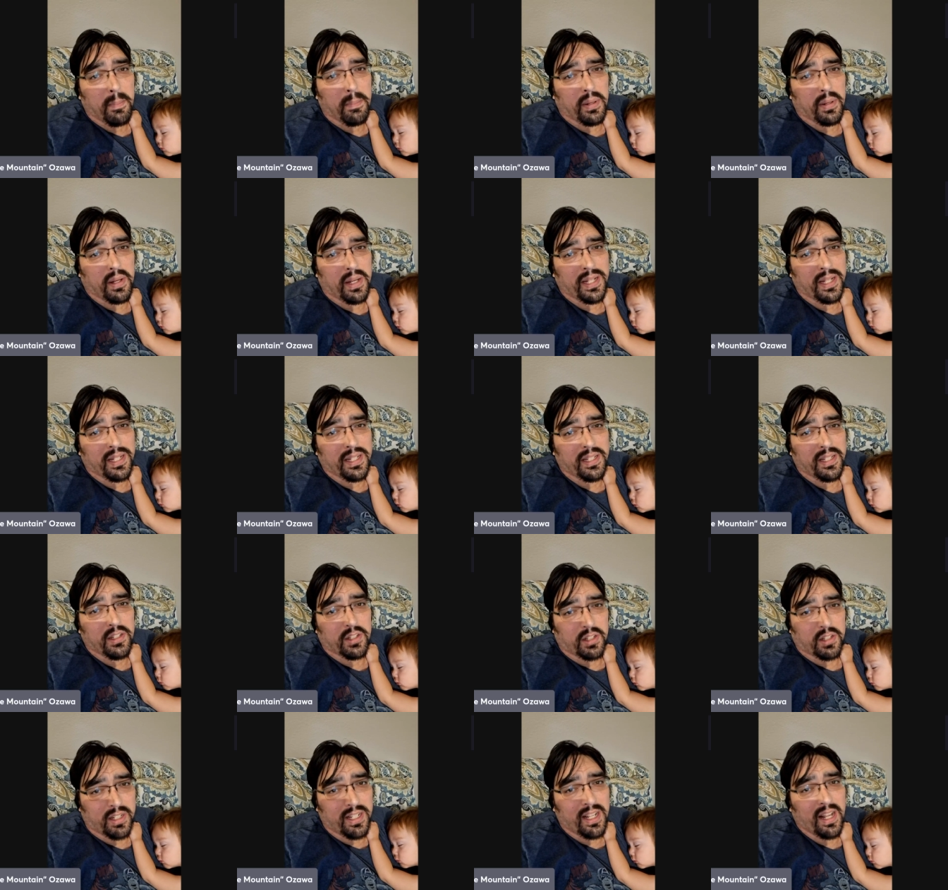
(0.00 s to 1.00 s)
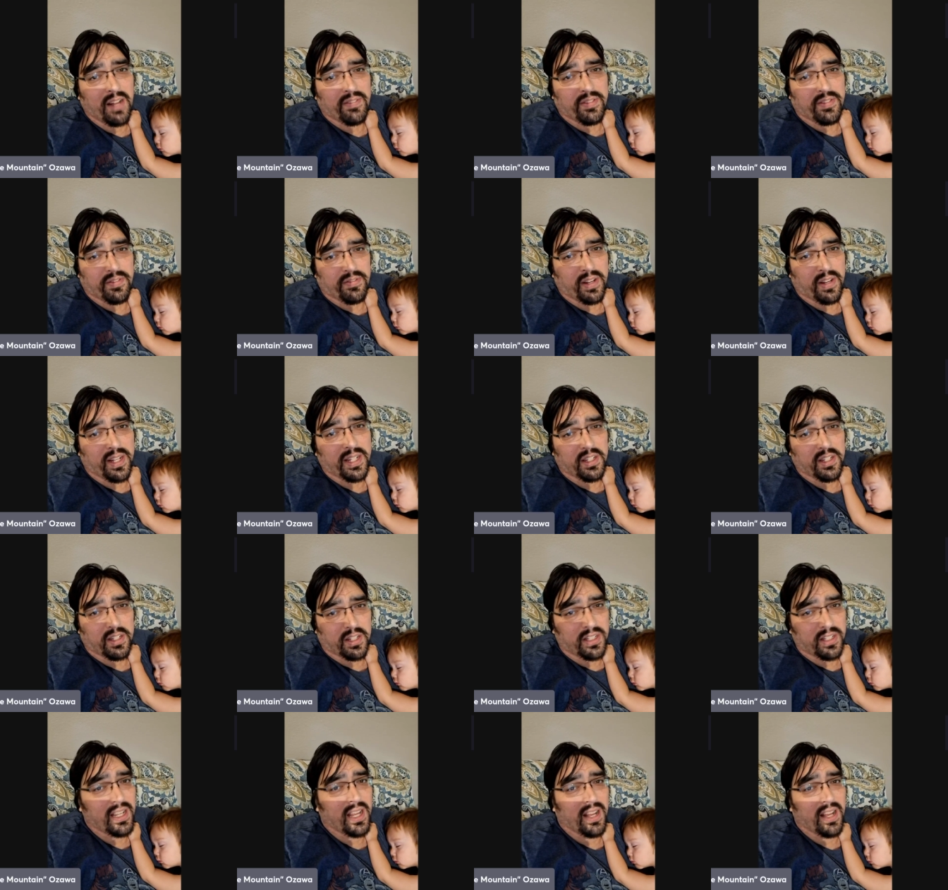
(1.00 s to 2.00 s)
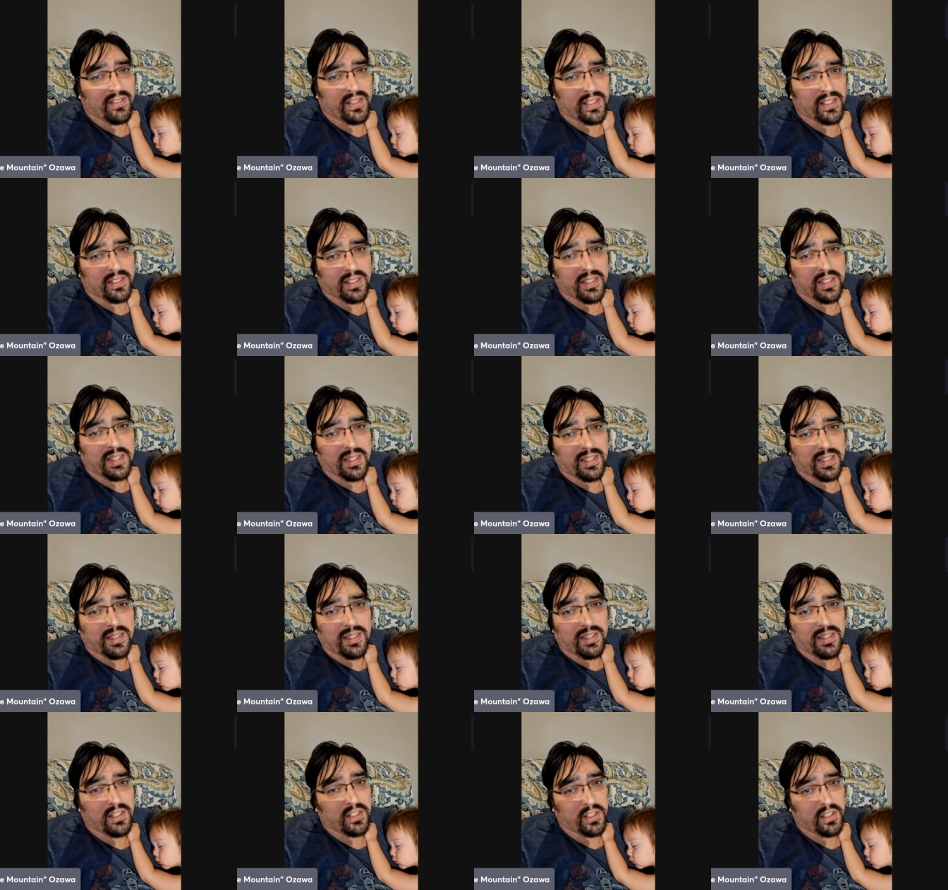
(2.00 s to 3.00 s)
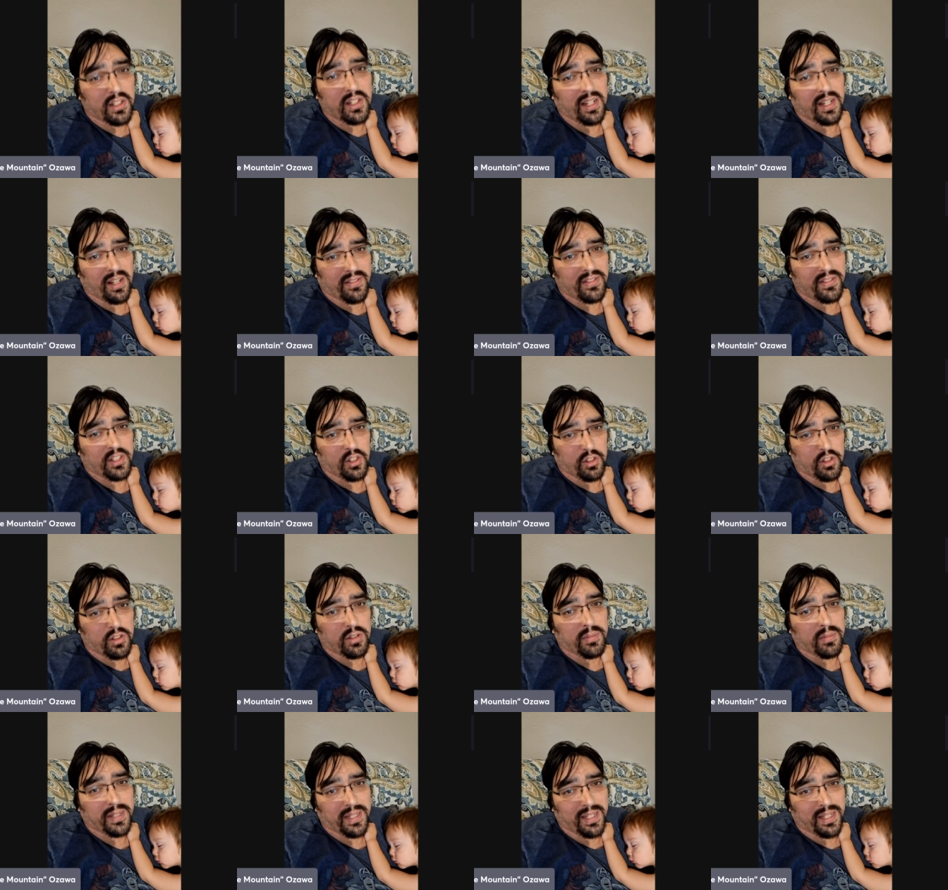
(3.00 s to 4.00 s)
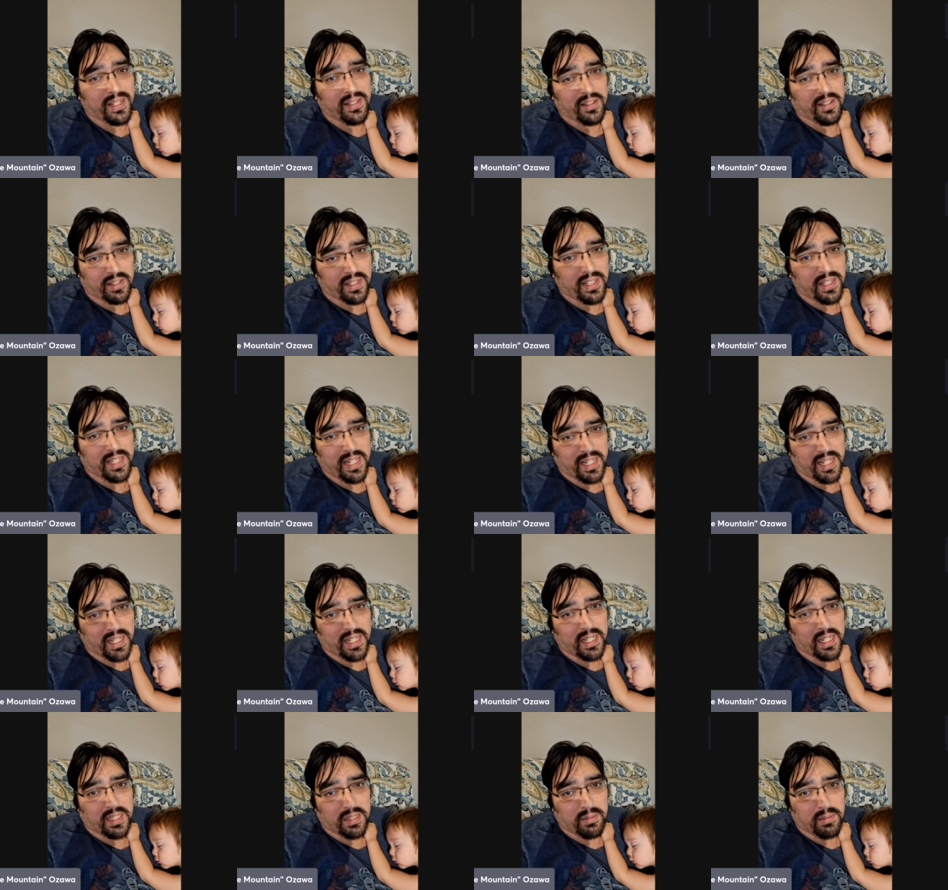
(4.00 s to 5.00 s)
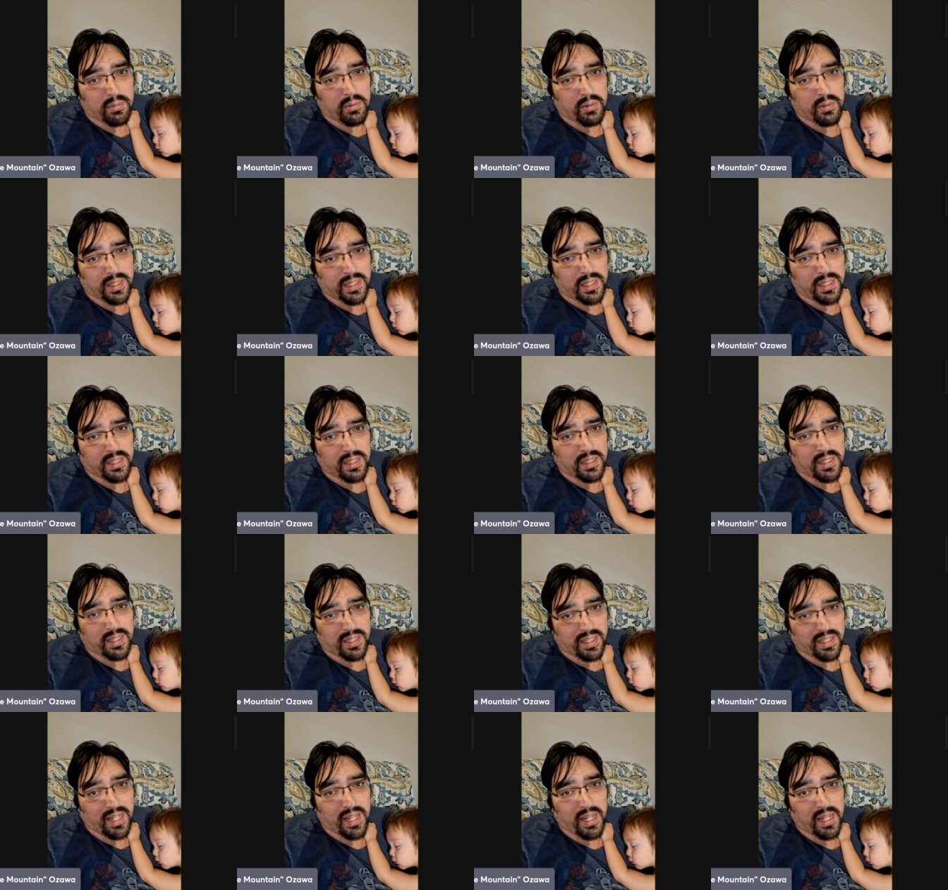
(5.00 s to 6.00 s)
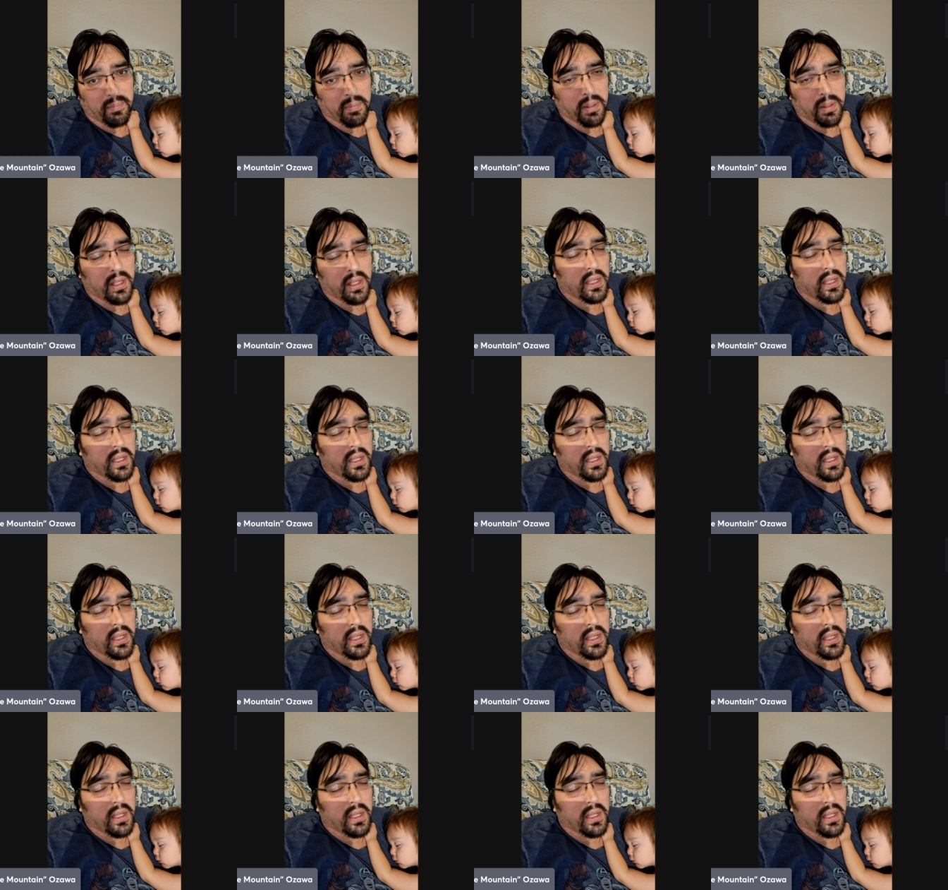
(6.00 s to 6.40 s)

but you're gonna have to fight. You're gonna have to shoot them, and they're gonna take it at some points in the game.